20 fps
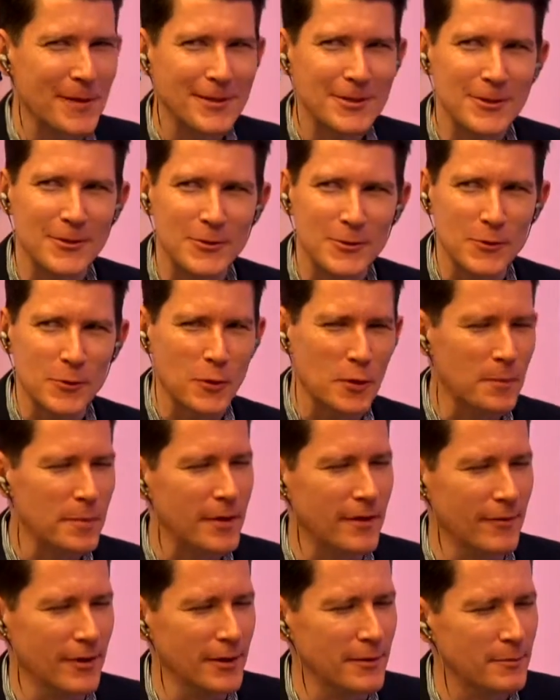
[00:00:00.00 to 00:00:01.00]
was about to use the word
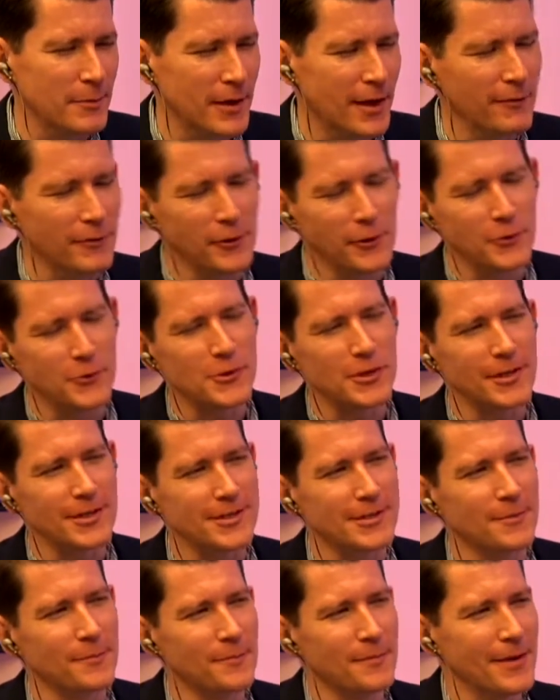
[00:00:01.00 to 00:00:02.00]
pivot, but evolution
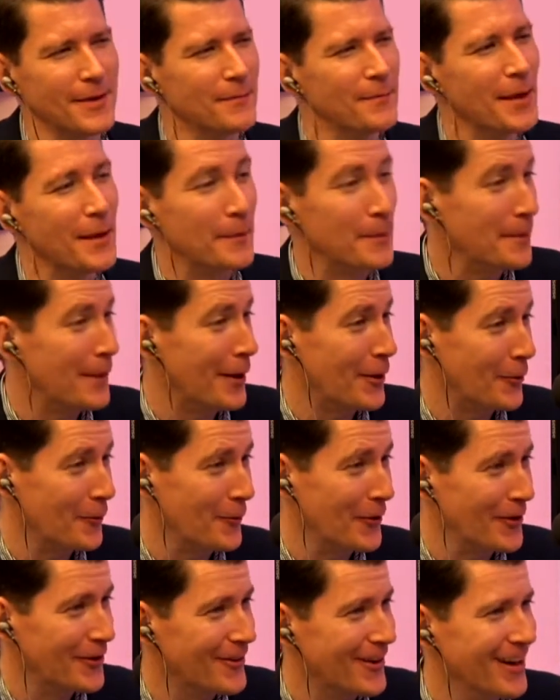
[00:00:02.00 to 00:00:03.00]
is it may be a better
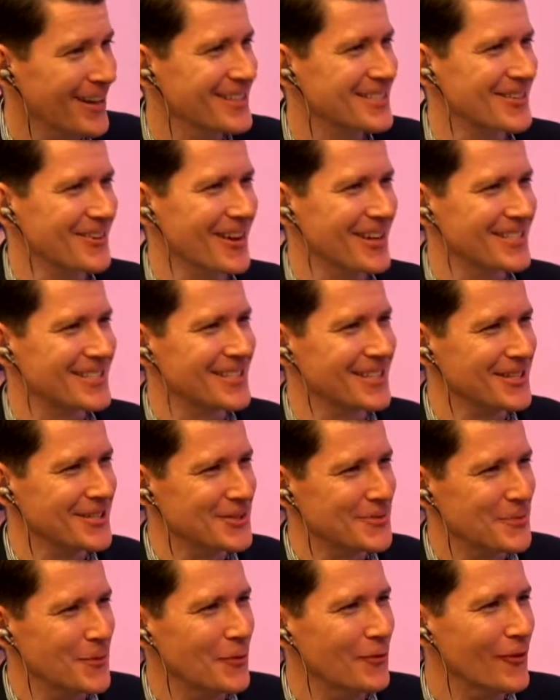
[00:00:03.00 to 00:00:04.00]
word, right? So as
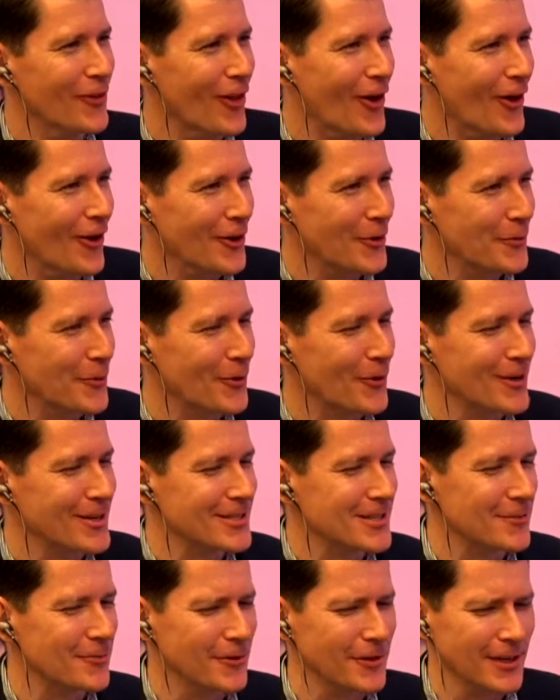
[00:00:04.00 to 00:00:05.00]
things move along, you
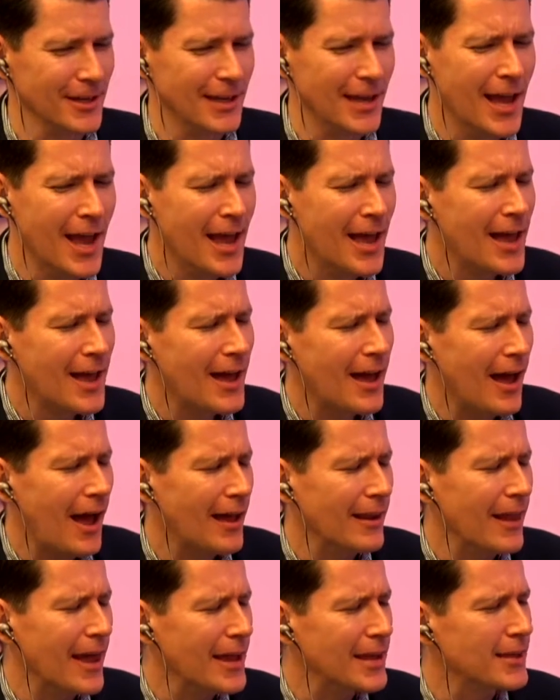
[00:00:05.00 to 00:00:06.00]
progress differently.
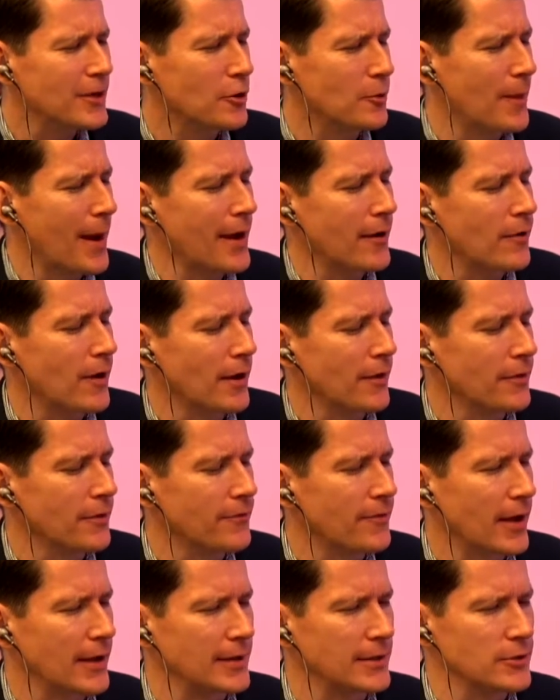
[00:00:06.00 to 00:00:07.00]
I like in your background the
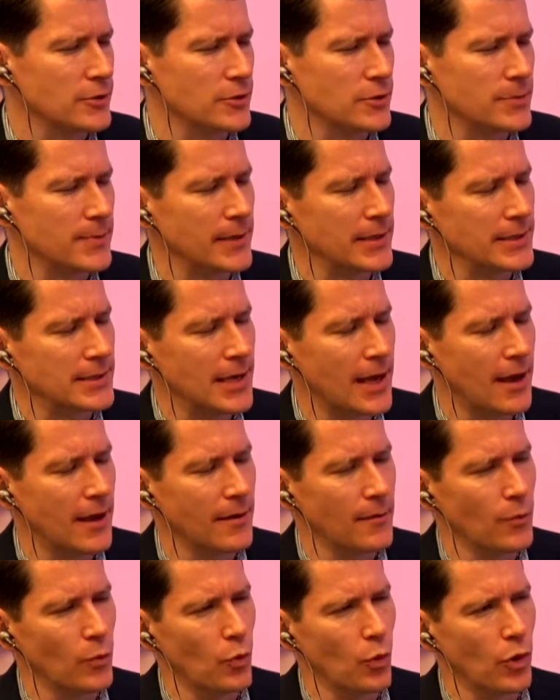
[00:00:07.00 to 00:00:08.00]
fact that you spent
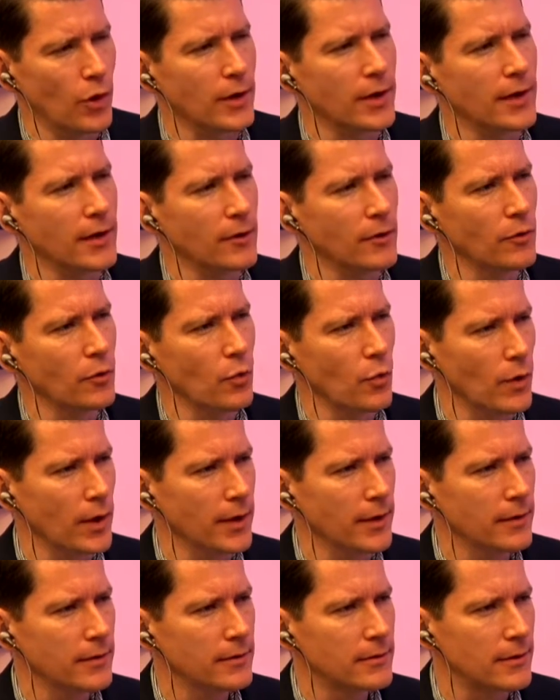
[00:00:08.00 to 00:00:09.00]
time working
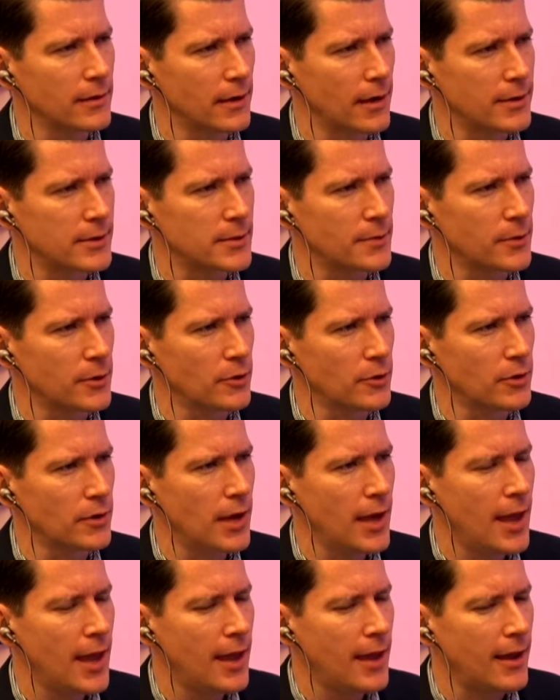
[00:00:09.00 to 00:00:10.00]
with an
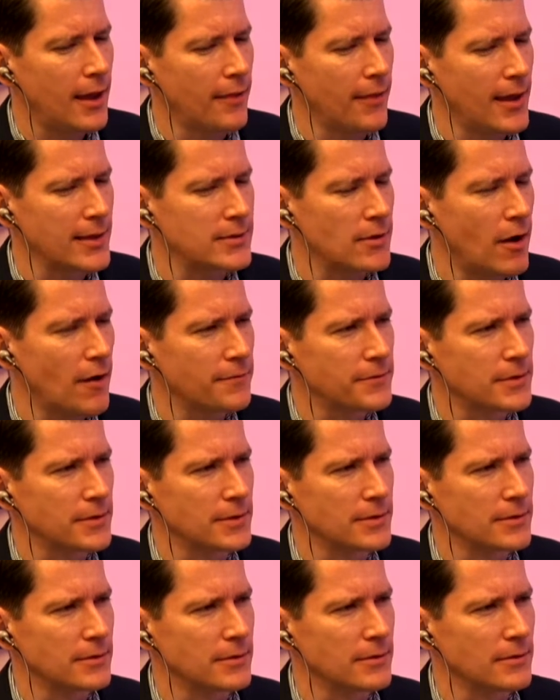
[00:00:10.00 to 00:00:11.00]
entrepreneur, and that's
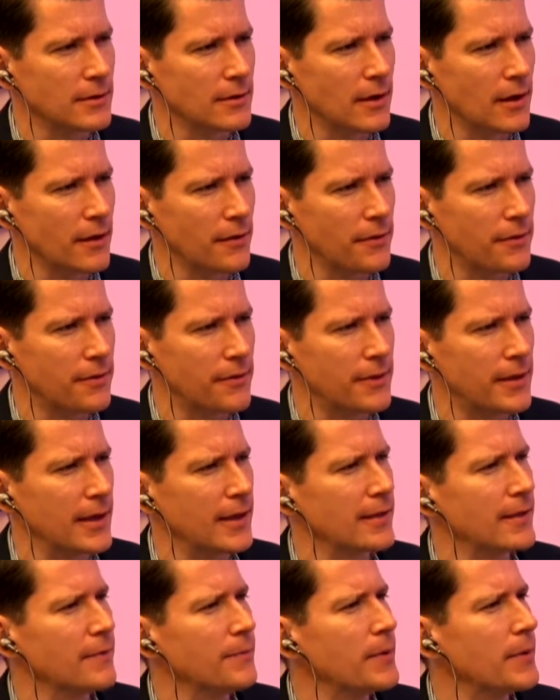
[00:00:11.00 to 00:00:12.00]
often a
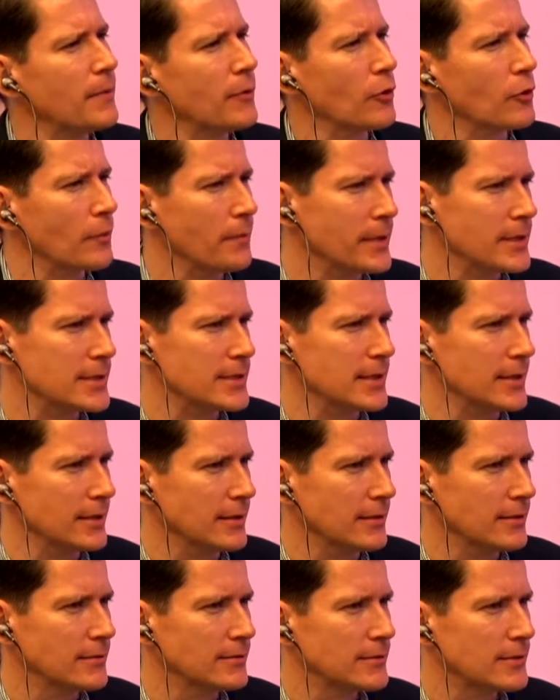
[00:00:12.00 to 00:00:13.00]
thing that people are missing.
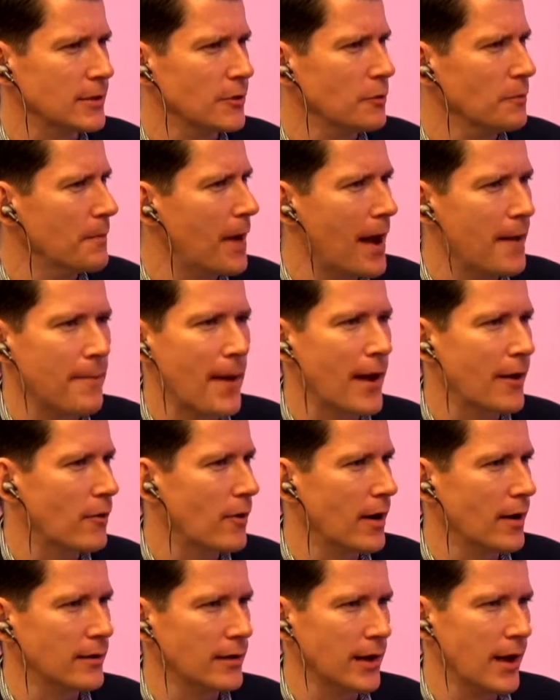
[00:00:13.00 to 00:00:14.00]
So my
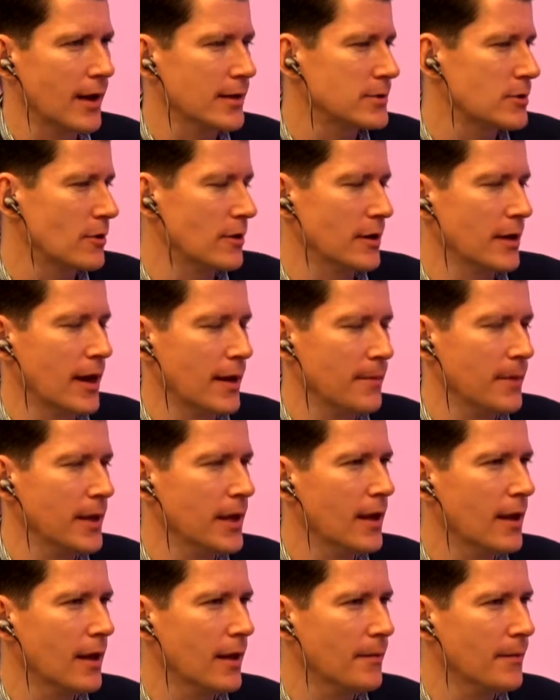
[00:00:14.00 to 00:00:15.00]
background, I started at
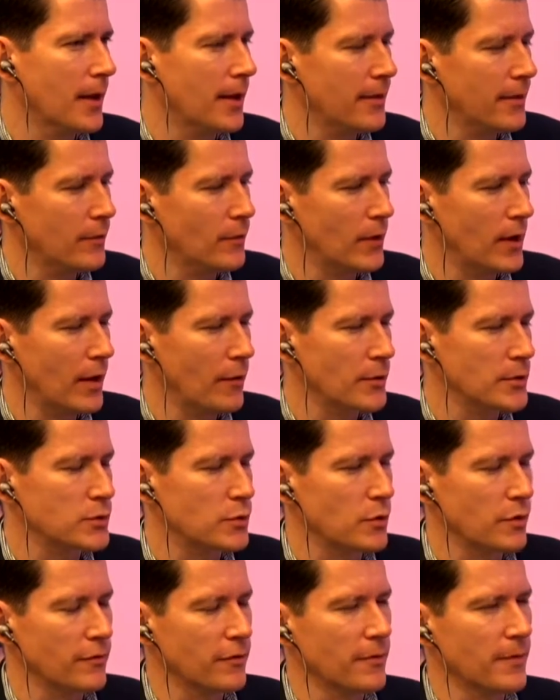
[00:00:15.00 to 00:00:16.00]
IBM, and then when I went
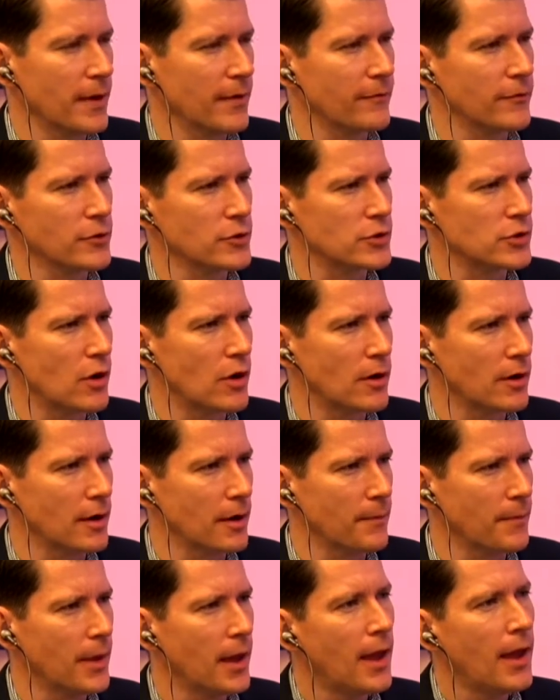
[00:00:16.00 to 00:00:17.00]
to work for my first
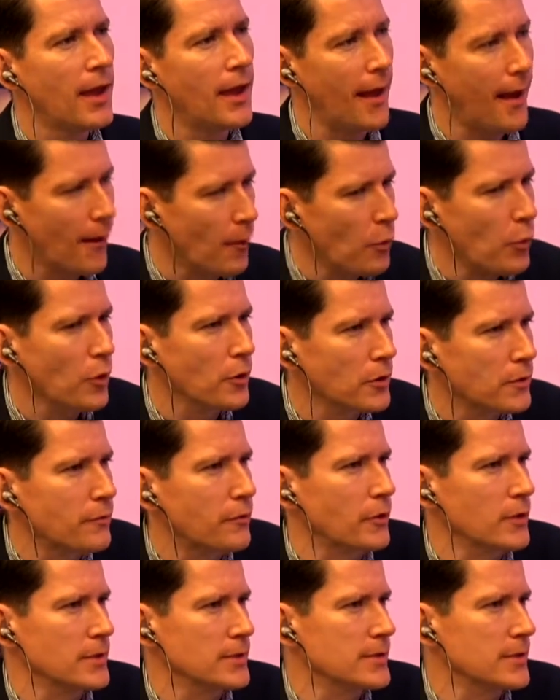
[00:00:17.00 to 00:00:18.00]
startup, I worked
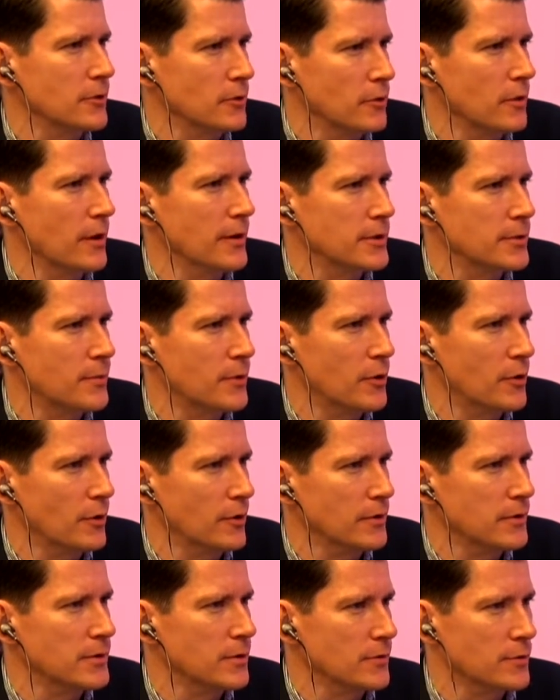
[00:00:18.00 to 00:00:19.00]
for a serial
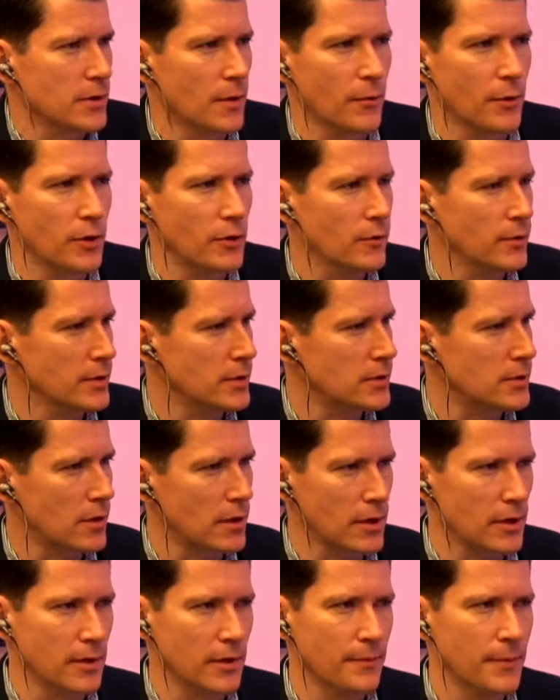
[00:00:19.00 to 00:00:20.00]
entrepreneur. So someone who had
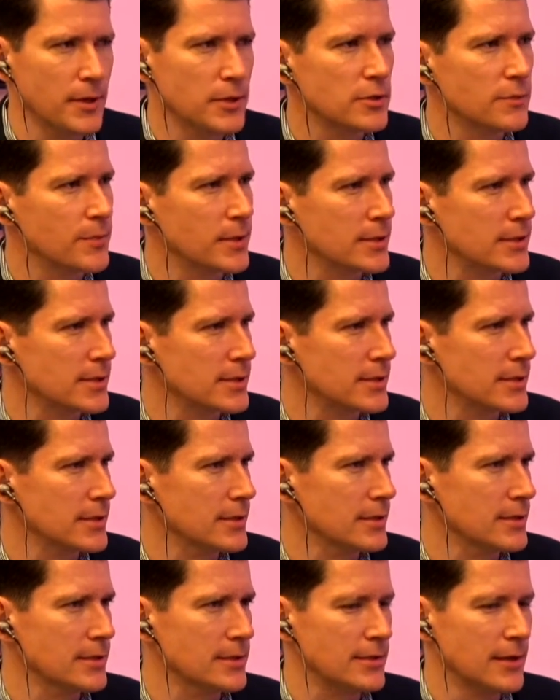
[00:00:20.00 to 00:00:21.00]
started a bunch of
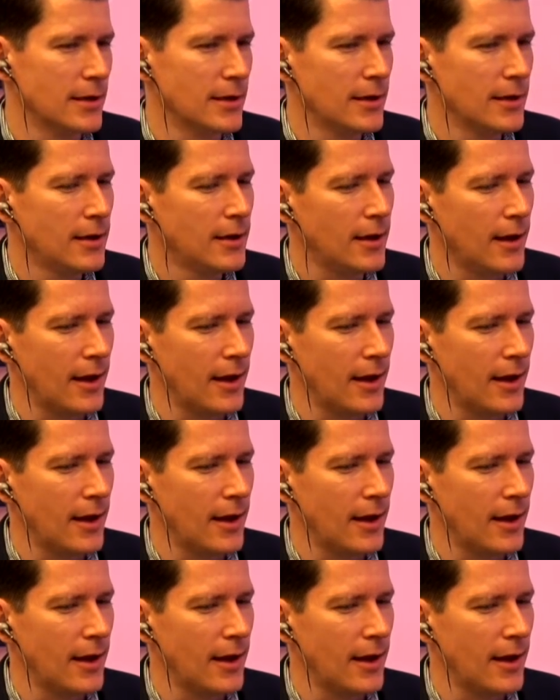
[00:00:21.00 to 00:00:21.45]
businesses,